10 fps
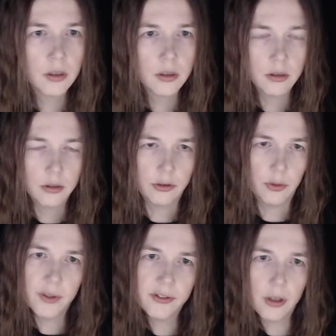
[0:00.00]
"So
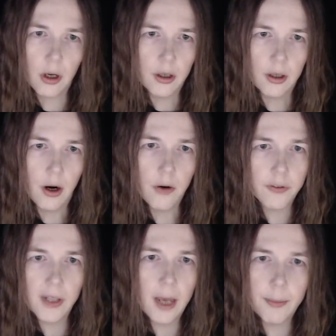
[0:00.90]
what's that
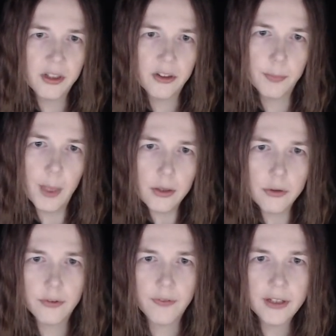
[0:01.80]
awfully happy smile on
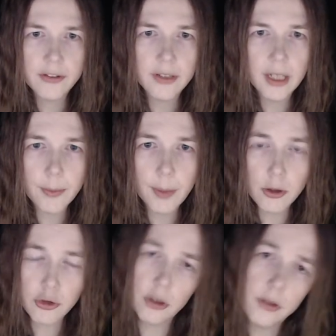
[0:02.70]
your face today about,
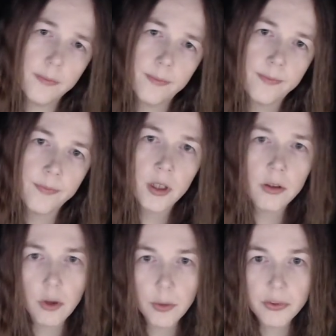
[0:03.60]
John?"
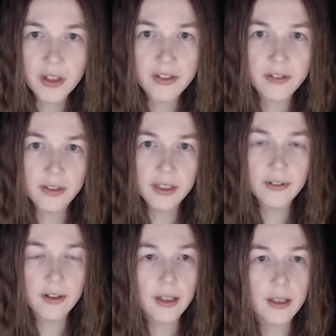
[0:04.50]
Rob says
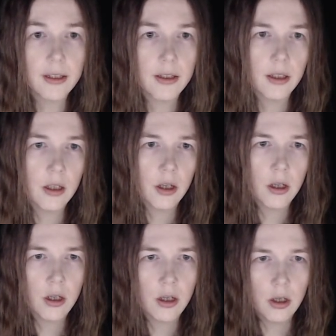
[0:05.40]
teasingly.
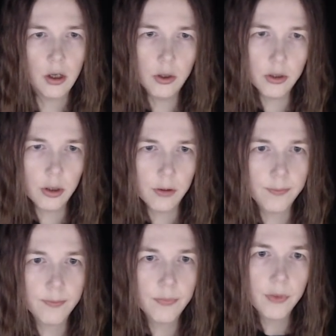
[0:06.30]
"Oh,
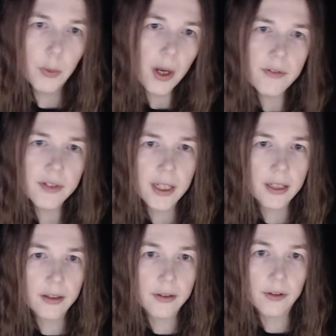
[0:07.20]
the wife and I had
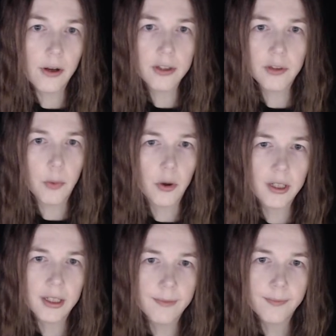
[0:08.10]
this talk this
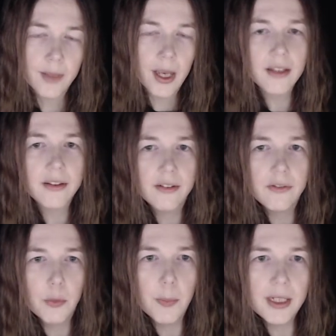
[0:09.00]
morning, and it seems
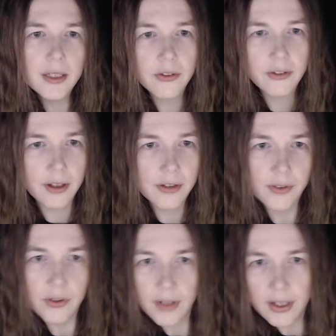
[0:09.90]
we may need to start
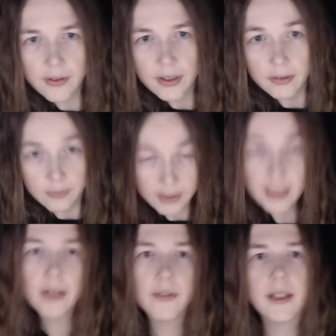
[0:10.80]

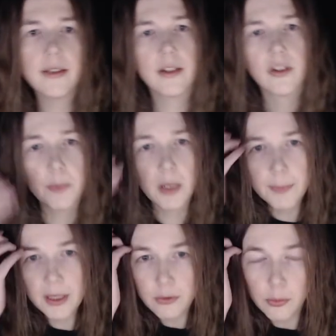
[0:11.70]
redecorating a spare
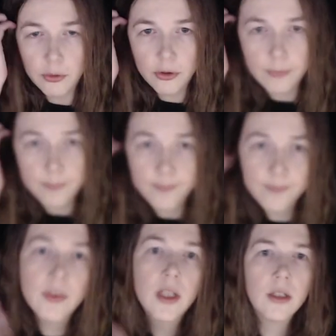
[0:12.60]
bedroom soon,"
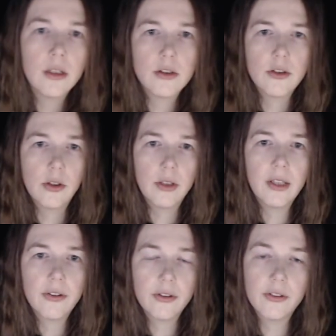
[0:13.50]
John
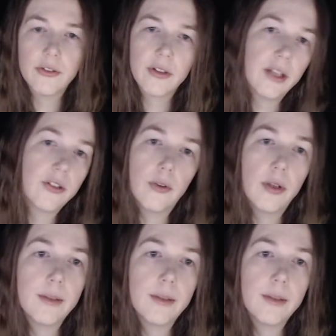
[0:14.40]
answers casually.